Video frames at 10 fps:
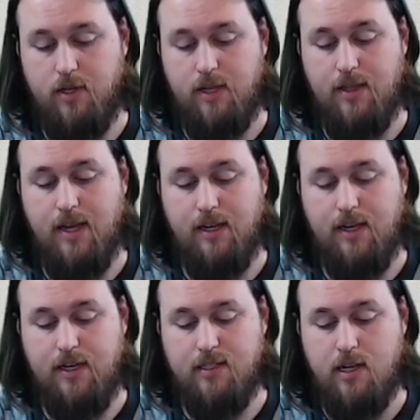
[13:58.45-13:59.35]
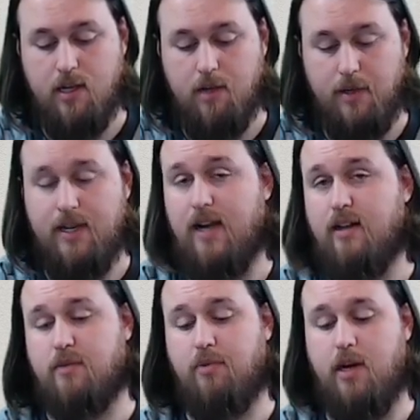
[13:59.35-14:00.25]
in that case, but
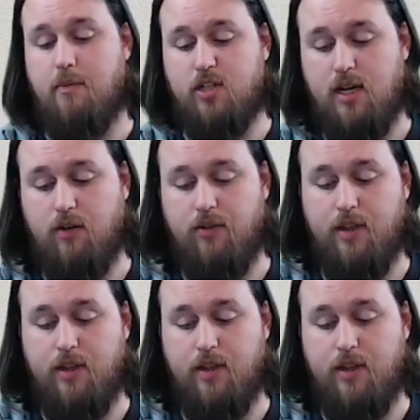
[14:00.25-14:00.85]
Dallas pretty much held